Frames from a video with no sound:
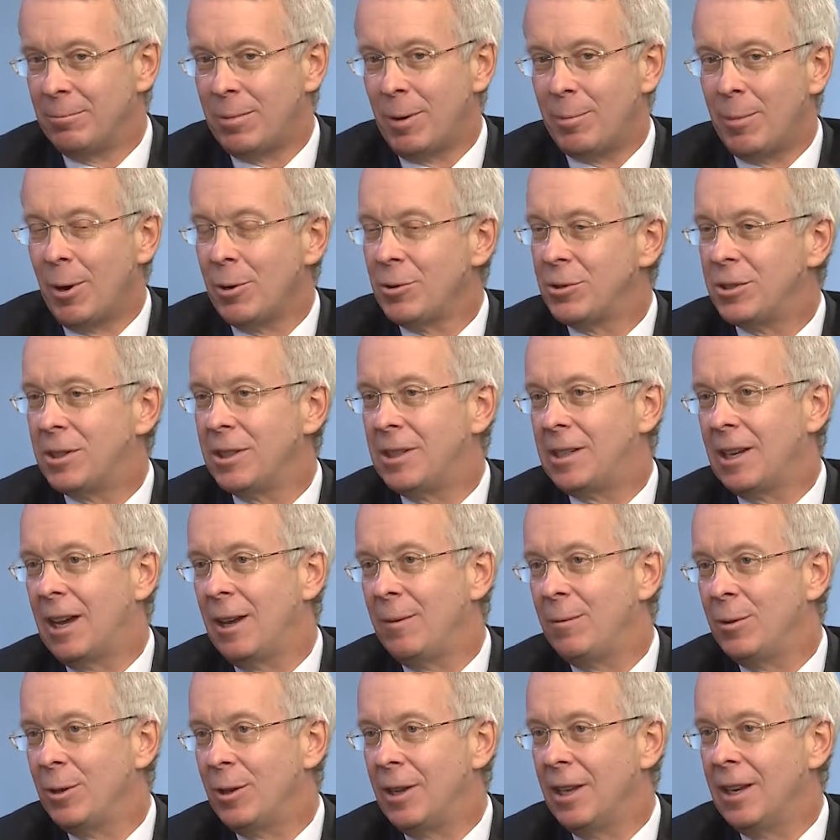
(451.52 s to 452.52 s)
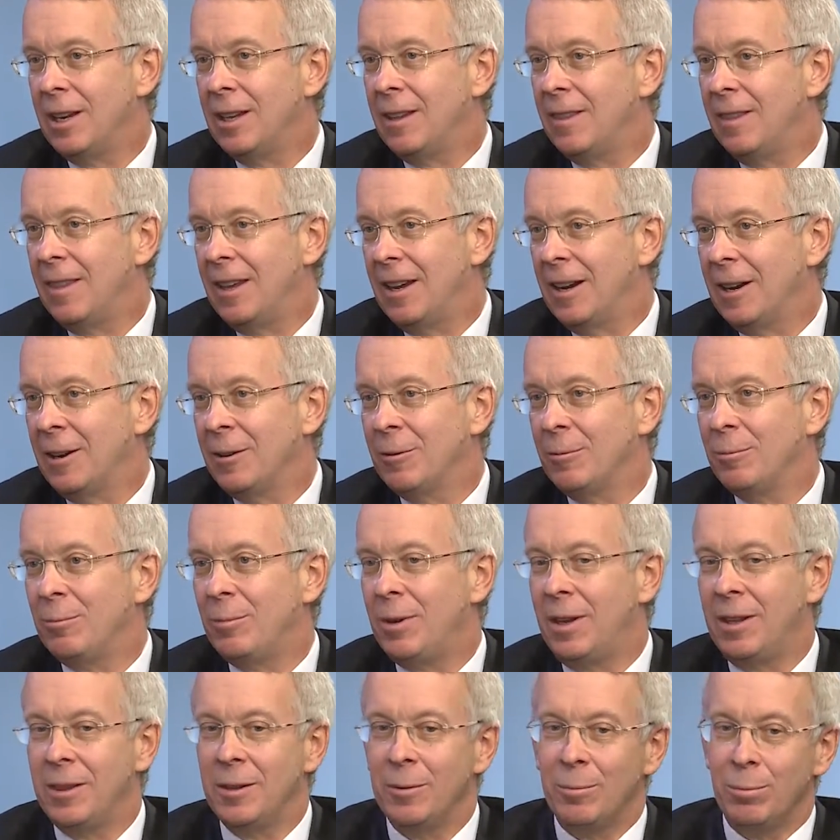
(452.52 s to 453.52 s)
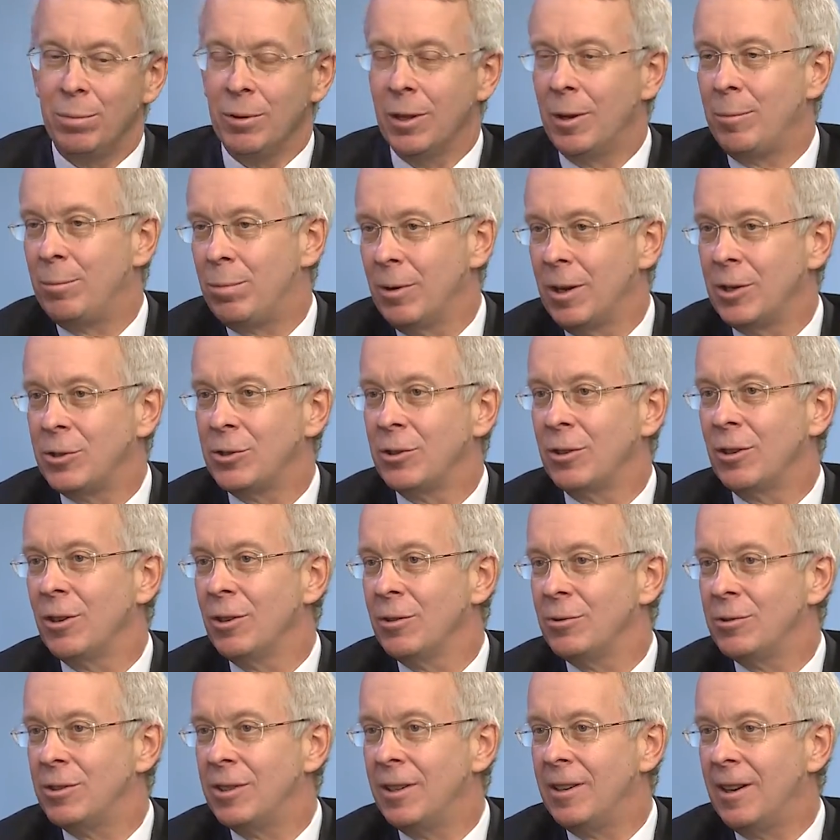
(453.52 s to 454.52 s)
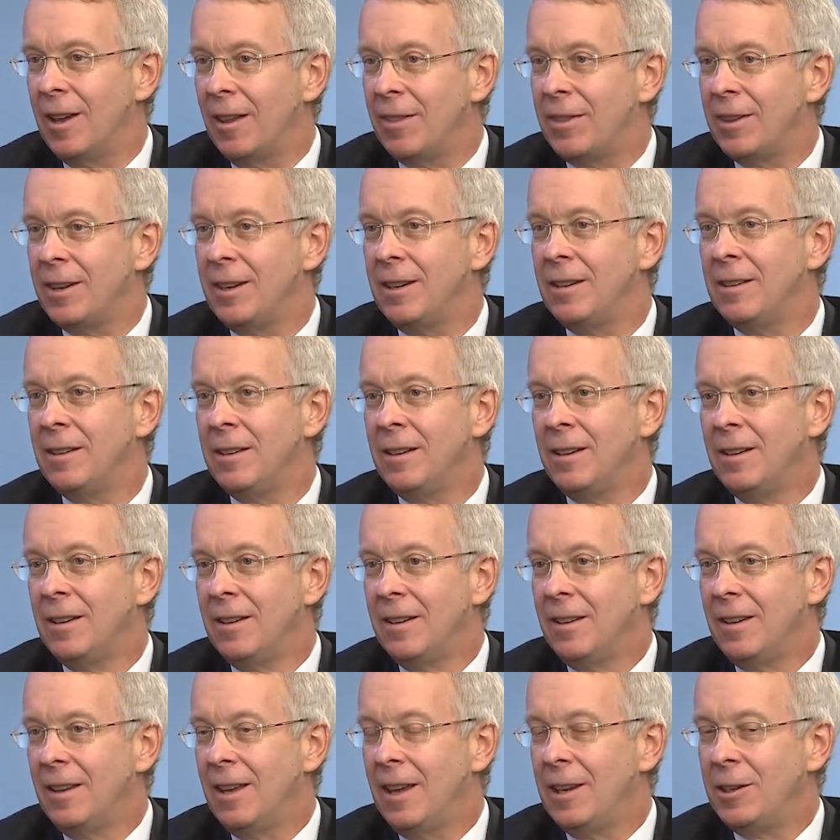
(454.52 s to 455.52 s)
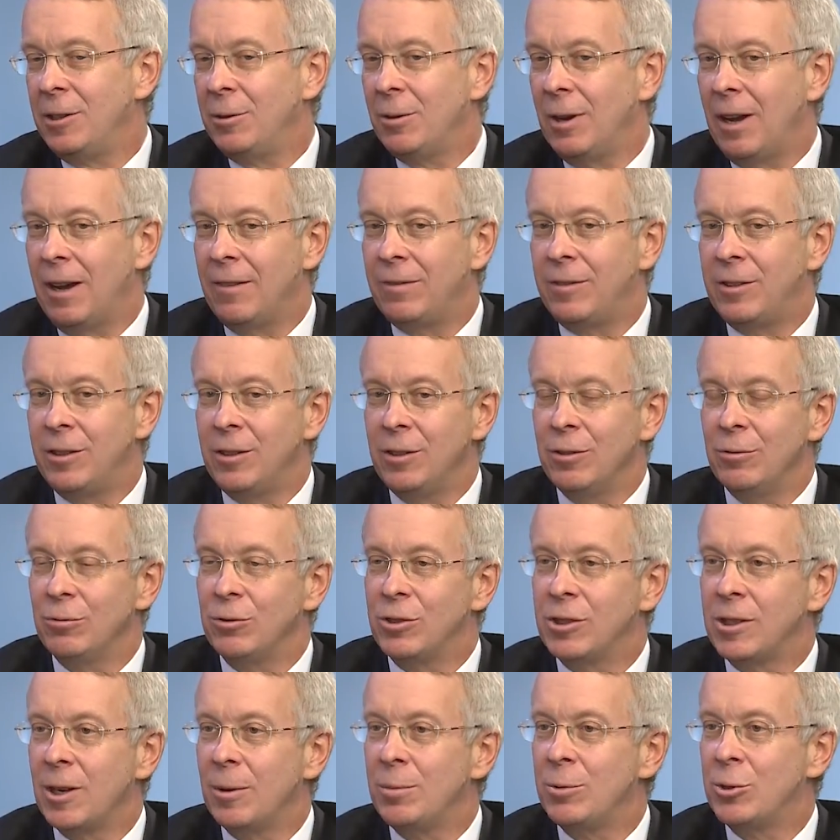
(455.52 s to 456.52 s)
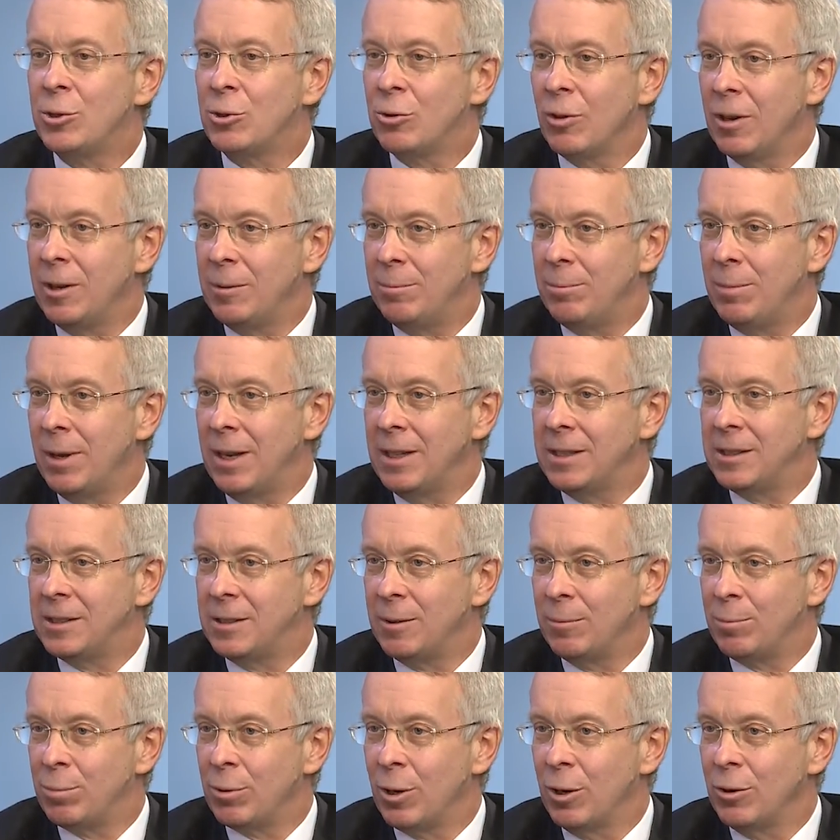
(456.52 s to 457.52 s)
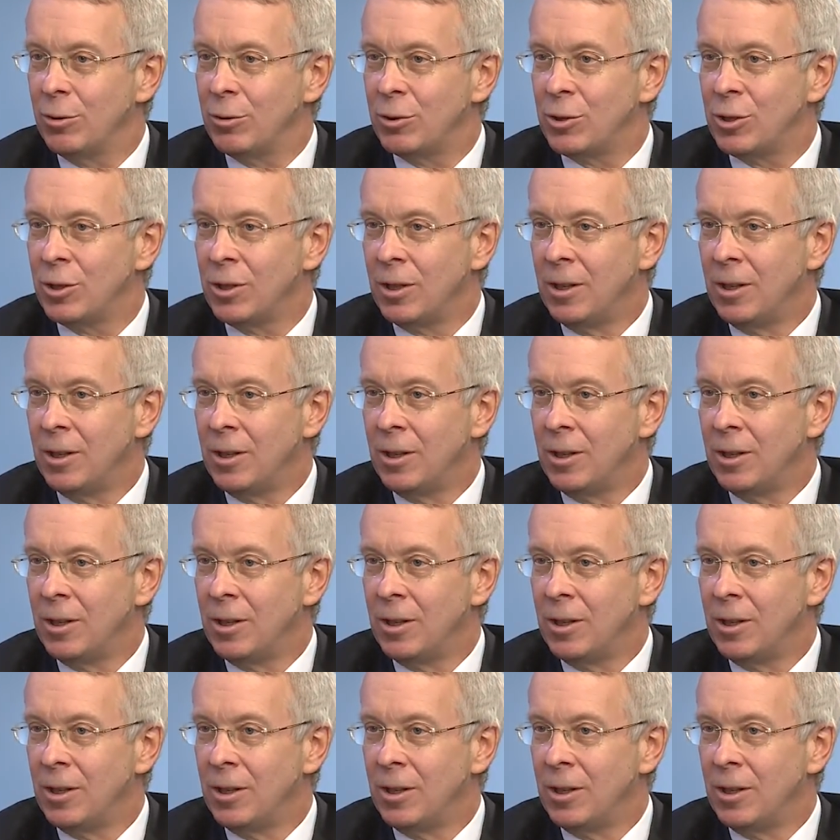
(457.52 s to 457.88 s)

But most of the time you get in there and their blood pressure goes to nothing, and you have to use substrate-based approach.